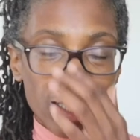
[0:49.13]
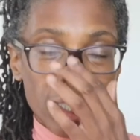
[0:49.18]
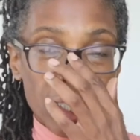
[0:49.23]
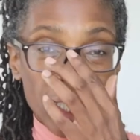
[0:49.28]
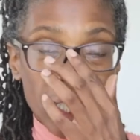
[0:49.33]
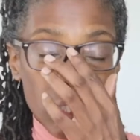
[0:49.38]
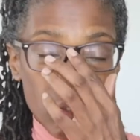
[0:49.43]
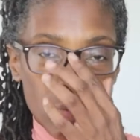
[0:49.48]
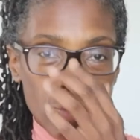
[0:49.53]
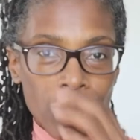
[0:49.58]

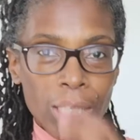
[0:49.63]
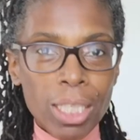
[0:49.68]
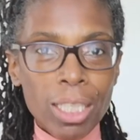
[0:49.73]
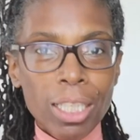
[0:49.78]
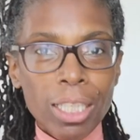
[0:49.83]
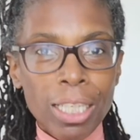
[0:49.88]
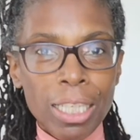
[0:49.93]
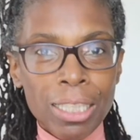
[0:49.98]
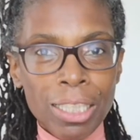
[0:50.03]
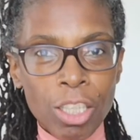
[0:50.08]
that you
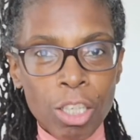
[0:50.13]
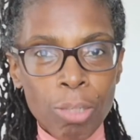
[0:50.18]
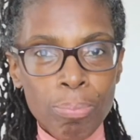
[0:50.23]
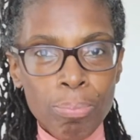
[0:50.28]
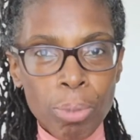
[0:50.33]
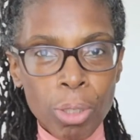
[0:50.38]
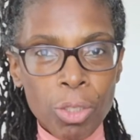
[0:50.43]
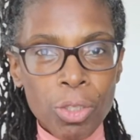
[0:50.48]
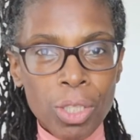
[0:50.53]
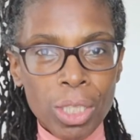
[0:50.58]
realise that your
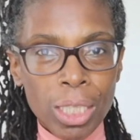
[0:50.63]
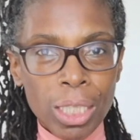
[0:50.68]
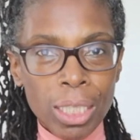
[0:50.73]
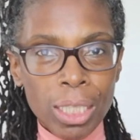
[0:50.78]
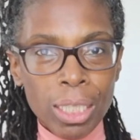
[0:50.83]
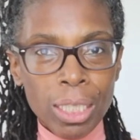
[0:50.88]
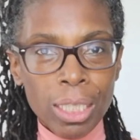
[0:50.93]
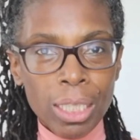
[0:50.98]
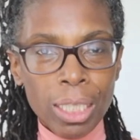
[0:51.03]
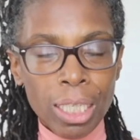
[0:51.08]

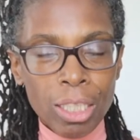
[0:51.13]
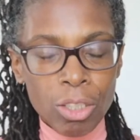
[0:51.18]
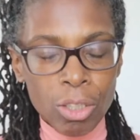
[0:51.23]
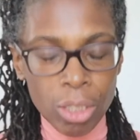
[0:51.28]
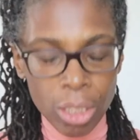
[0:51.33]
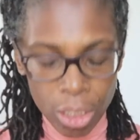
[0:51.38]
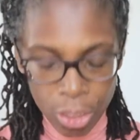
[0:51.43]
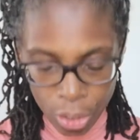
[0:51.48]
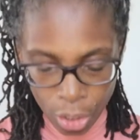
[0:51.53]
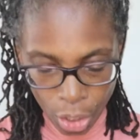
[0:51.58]
body has
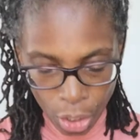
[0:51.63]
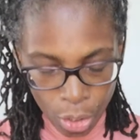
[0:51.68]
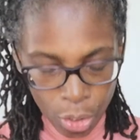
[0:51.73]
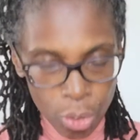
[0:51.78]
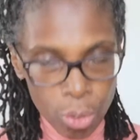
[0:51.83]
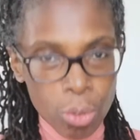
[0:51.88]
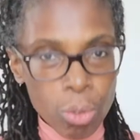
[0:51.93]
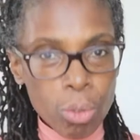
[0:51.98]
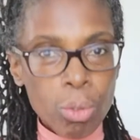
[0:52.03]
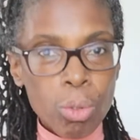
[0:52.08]
got its
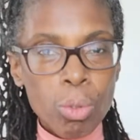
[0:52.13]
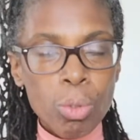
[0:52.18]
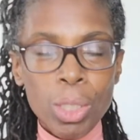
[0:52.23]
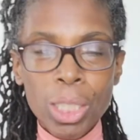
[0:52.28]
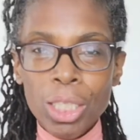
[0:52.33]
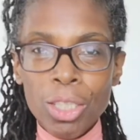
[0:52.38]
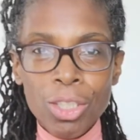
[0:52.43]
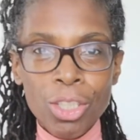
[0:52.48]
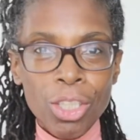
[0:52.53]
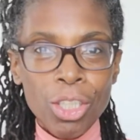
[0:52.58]
own
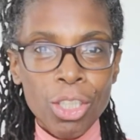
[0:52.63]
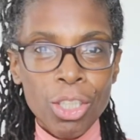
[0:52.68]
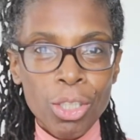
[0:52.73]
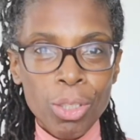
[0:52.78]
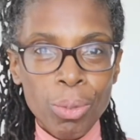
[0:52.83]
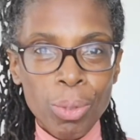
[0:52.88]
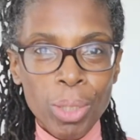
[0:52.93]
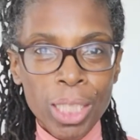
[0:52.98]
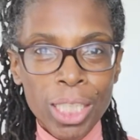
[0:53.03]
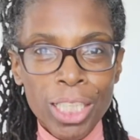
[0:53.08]

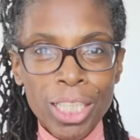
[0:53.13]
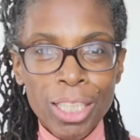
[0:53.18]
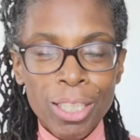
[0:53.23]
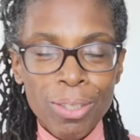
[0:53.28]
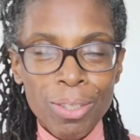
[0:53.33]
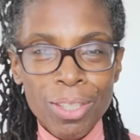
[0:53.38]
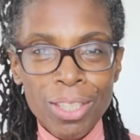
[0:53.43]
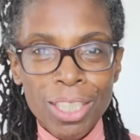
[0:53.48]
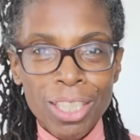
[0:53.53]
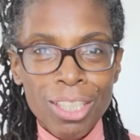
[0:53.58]
internal
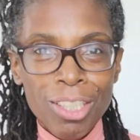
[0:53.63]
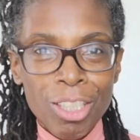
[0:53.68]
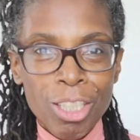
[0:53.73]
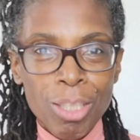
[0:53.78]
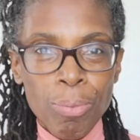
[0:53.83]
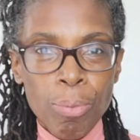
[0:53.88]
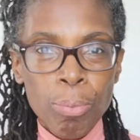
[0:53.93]
ecosystem.